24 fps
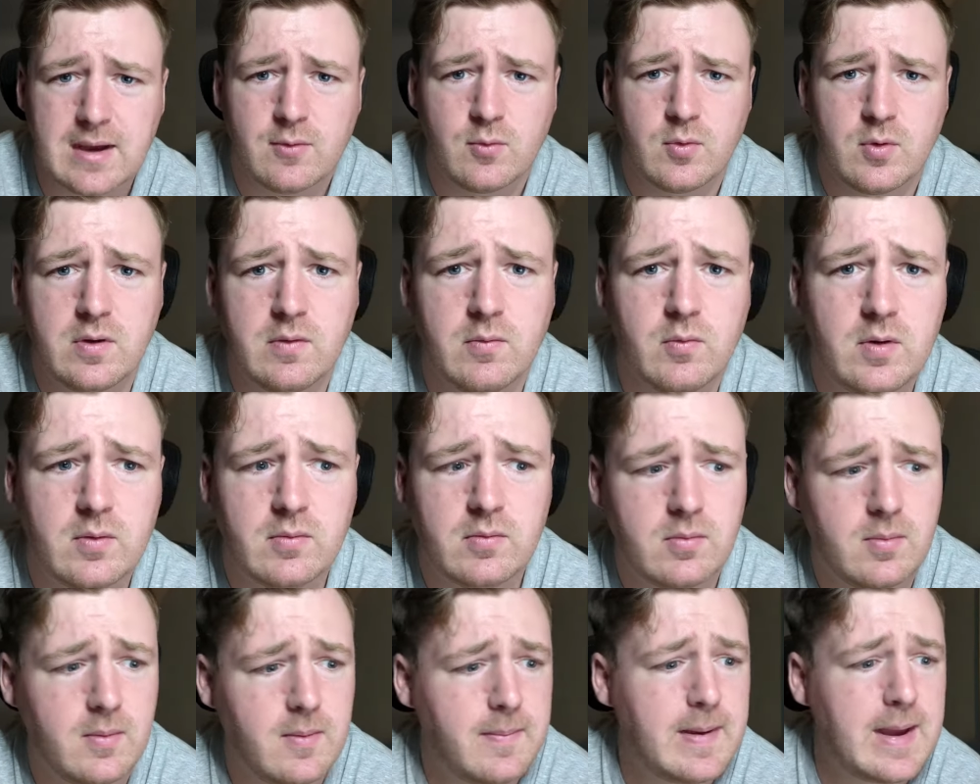We
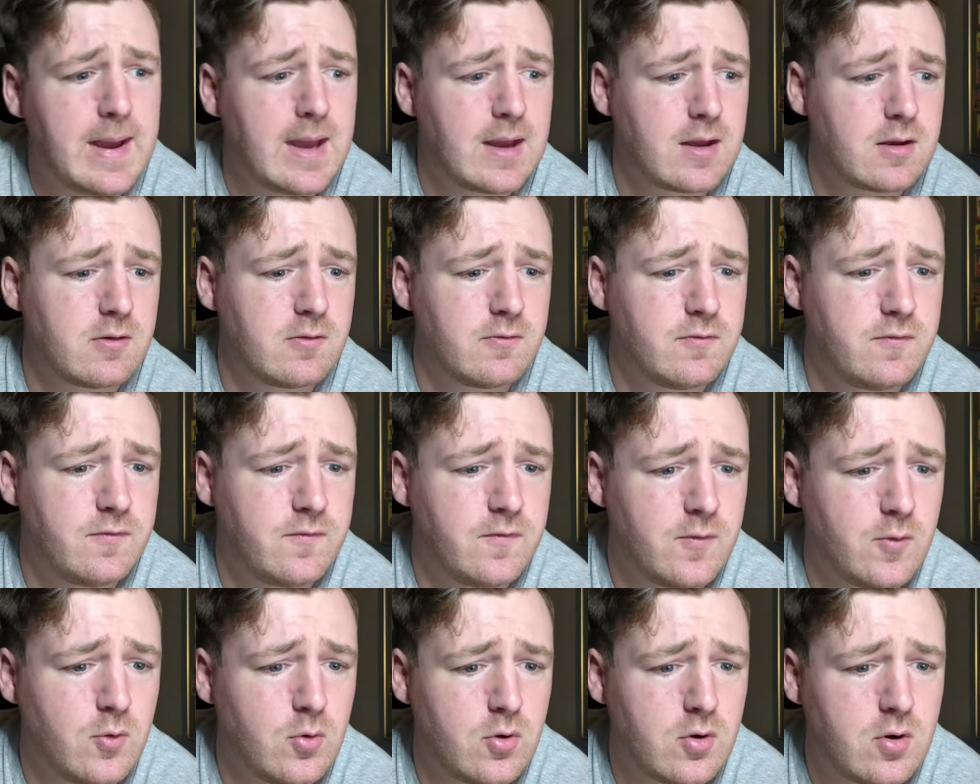will be back
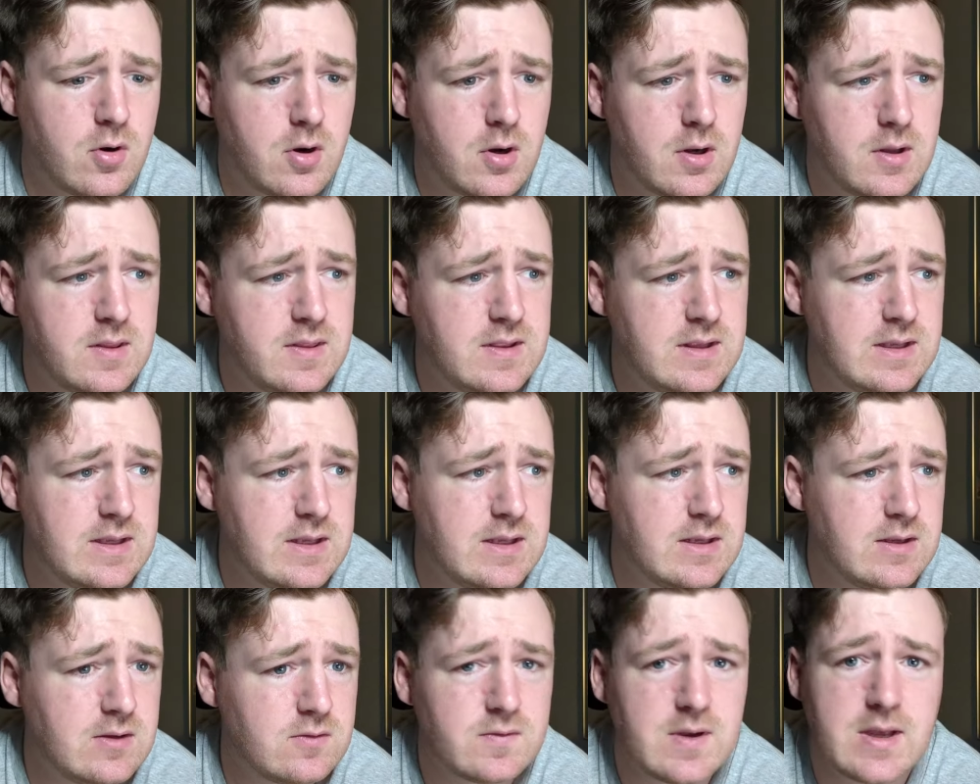for
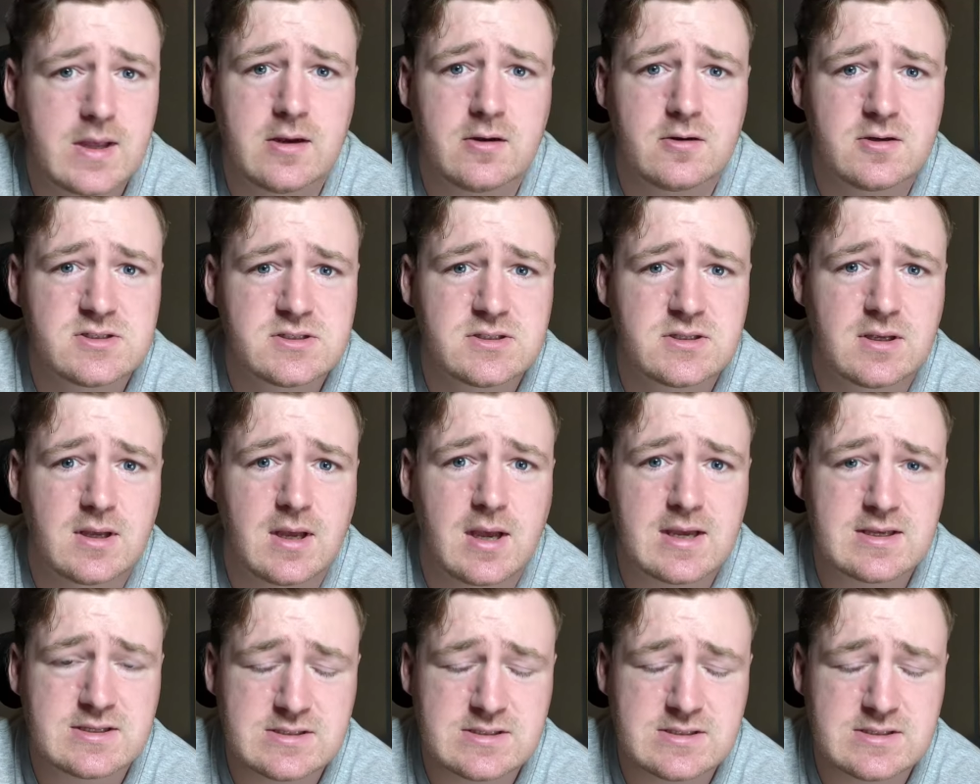the Raiders